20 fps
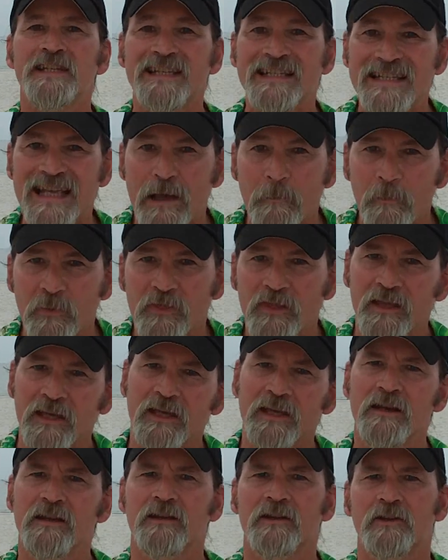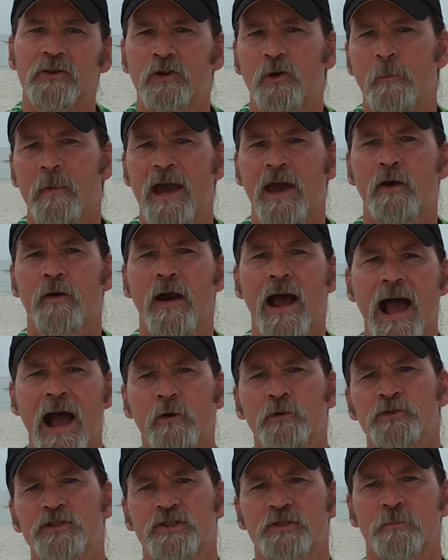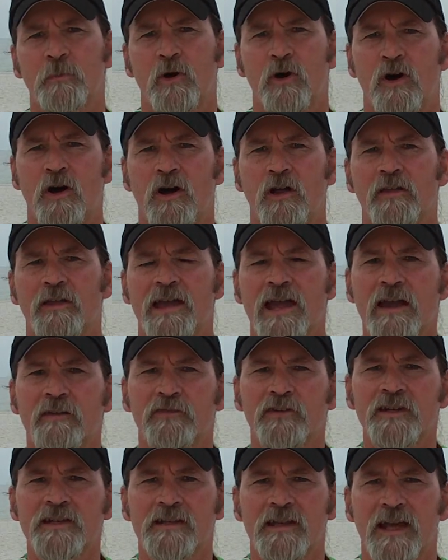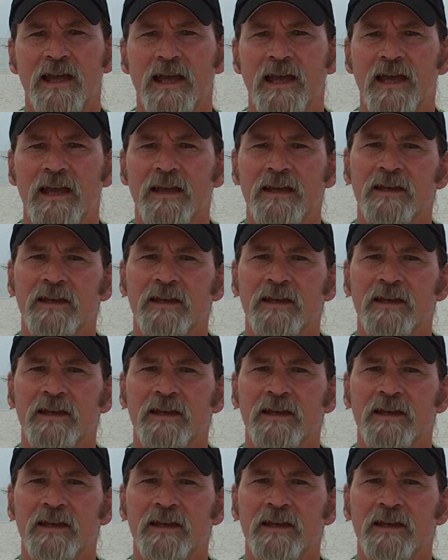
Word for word: something, no matter how small, every day